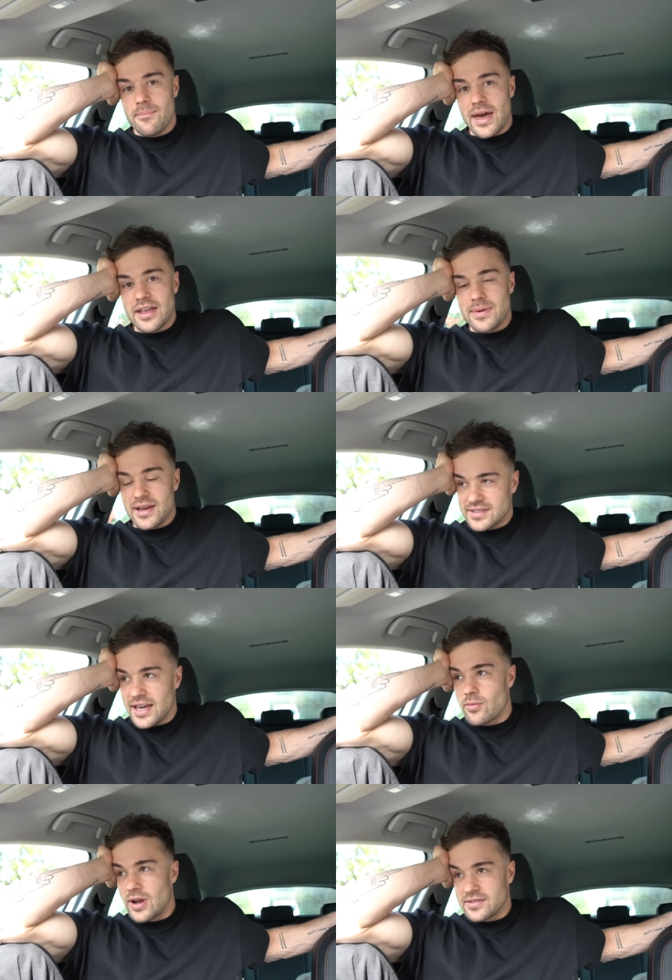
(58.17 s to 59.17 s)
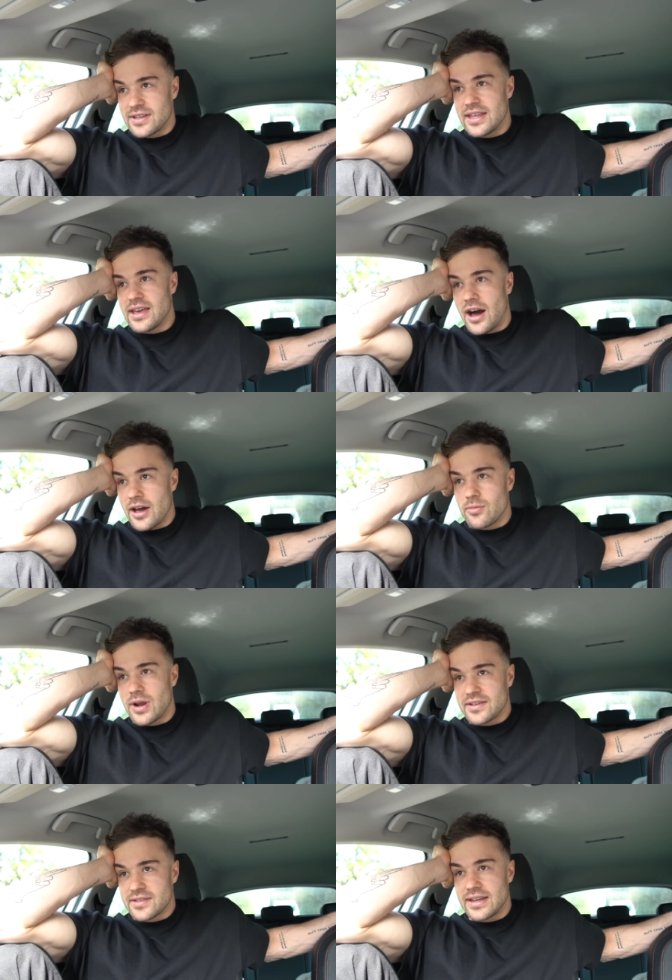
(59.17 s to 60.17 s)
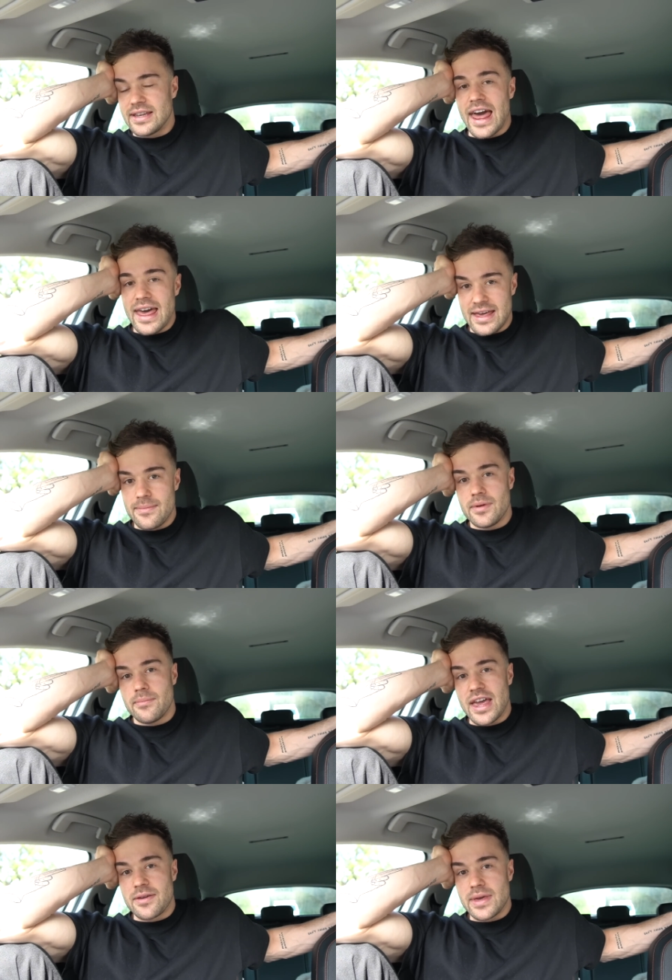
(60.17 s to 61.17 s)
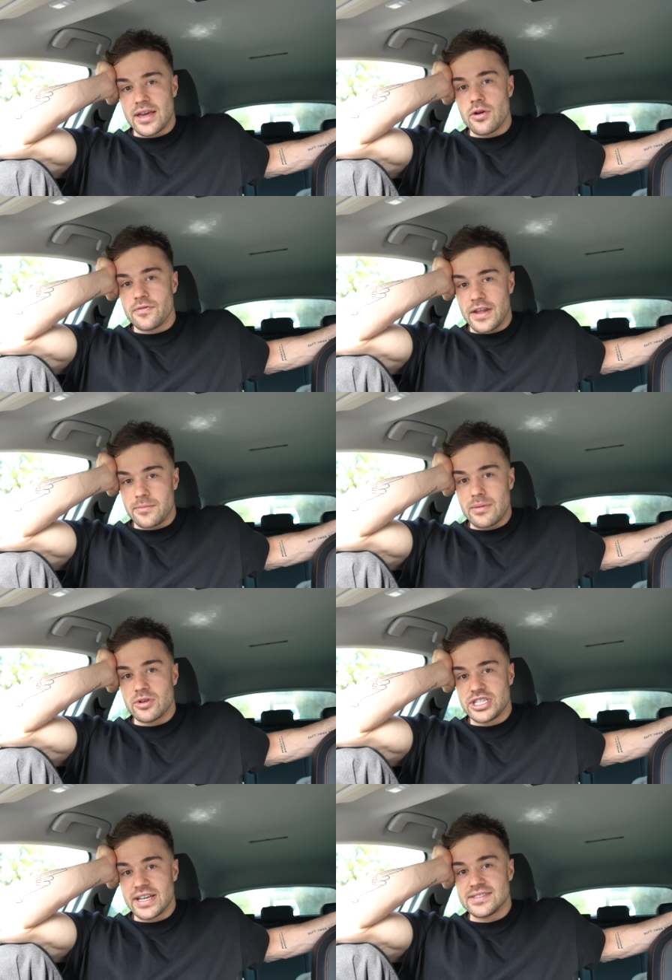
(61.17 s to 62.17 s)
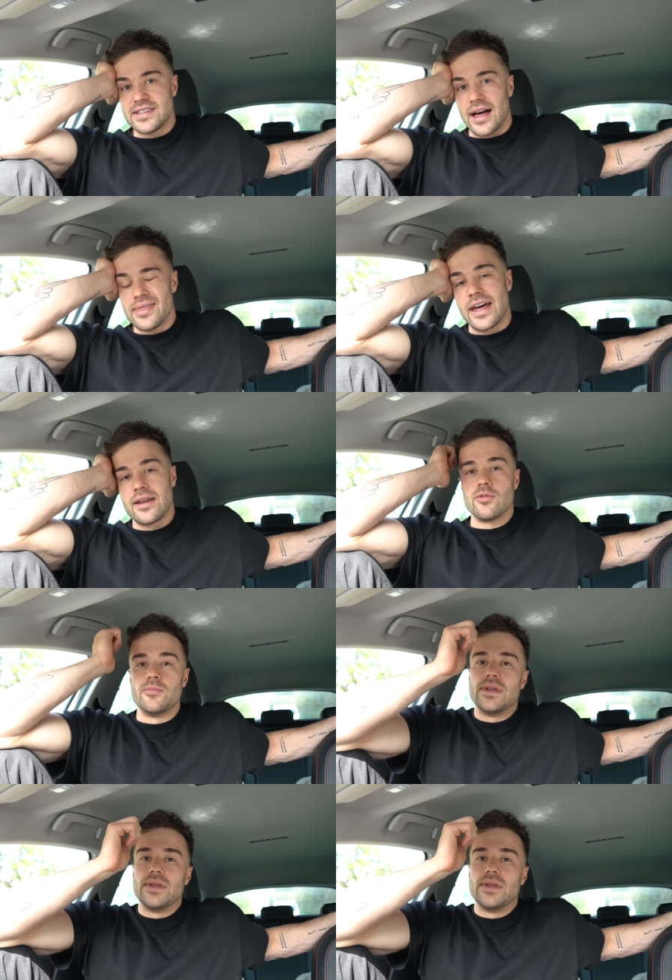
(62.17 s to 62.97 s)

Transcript: made me, I say reluctantly, I reluctantly let him make me a GoFundMe, which he has done, and it will